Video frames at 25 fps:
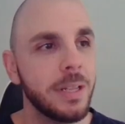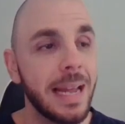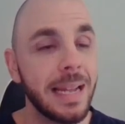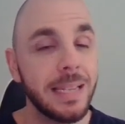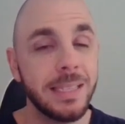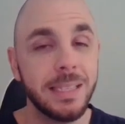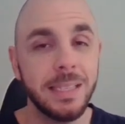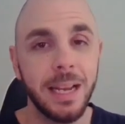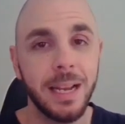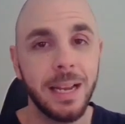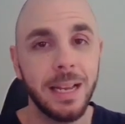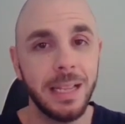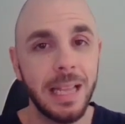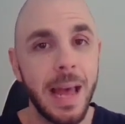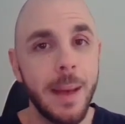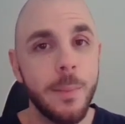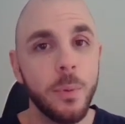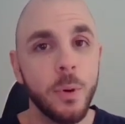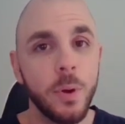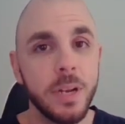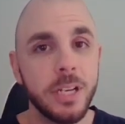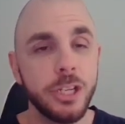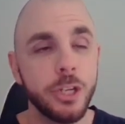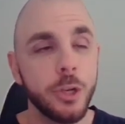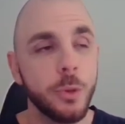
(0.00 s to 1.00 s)
that's a
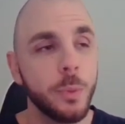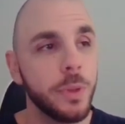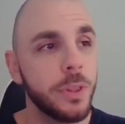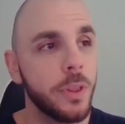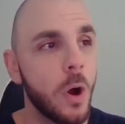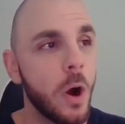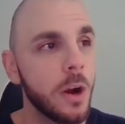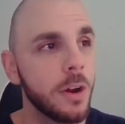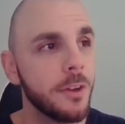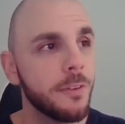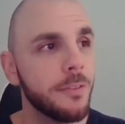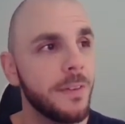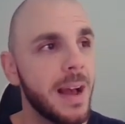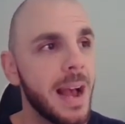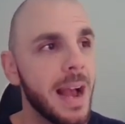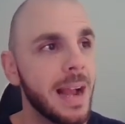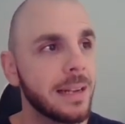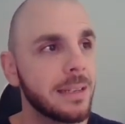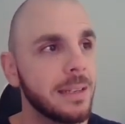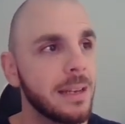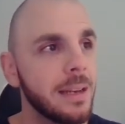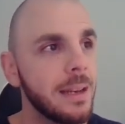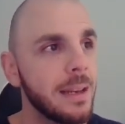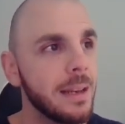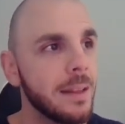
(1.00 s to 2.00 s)
collaboration with RTFKT,
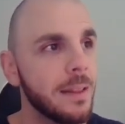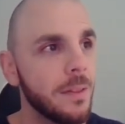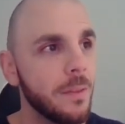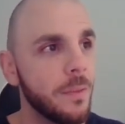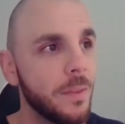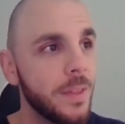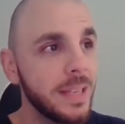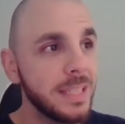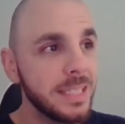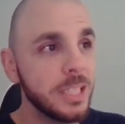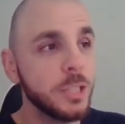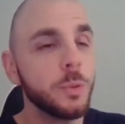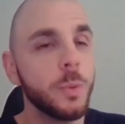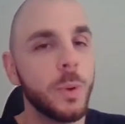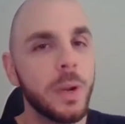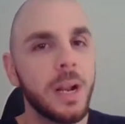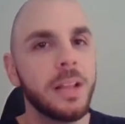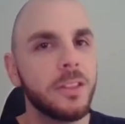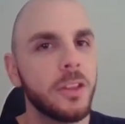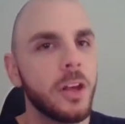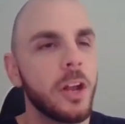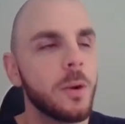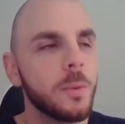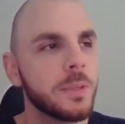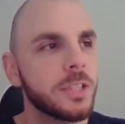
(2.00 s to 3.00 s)
this is what I
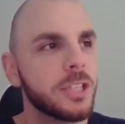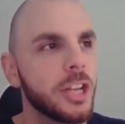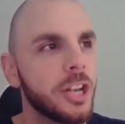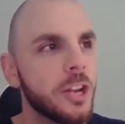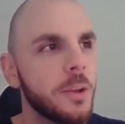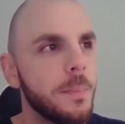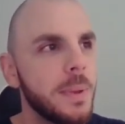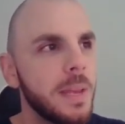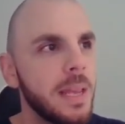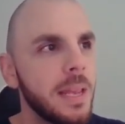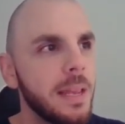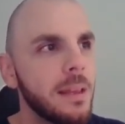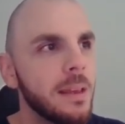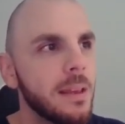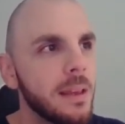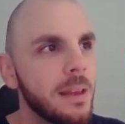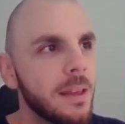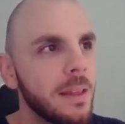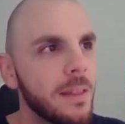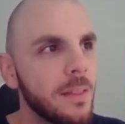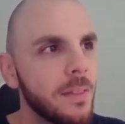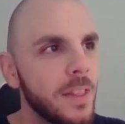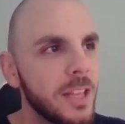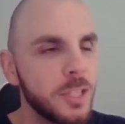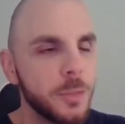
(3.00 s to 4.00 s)
thought it was gonna be.
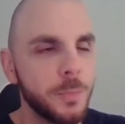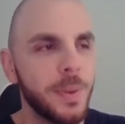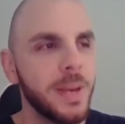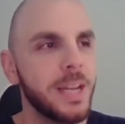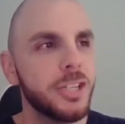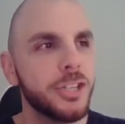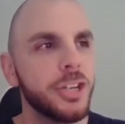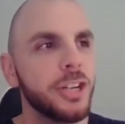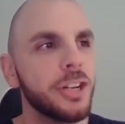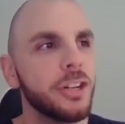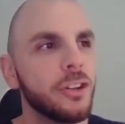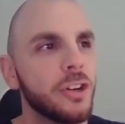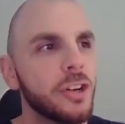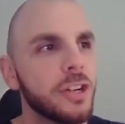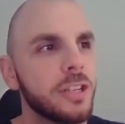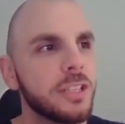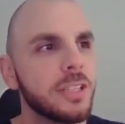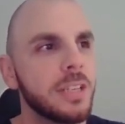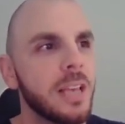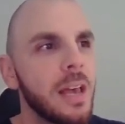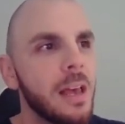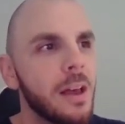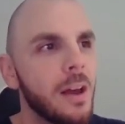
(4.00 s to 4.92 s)
This pigeon looks